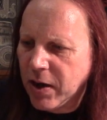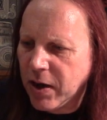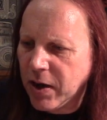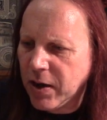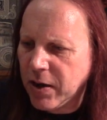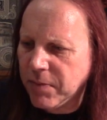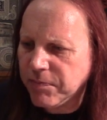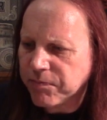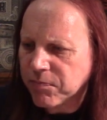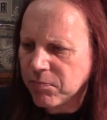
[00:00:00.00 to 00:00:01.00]

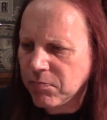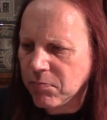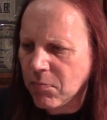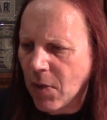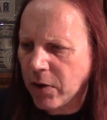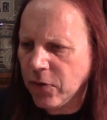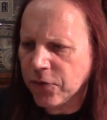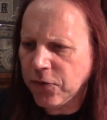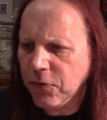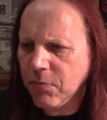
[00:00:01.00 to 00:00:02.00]

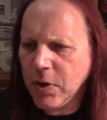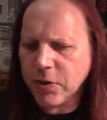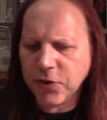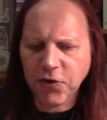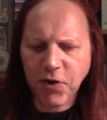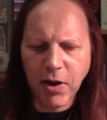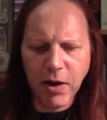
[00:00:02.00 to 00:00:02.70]
Not too much.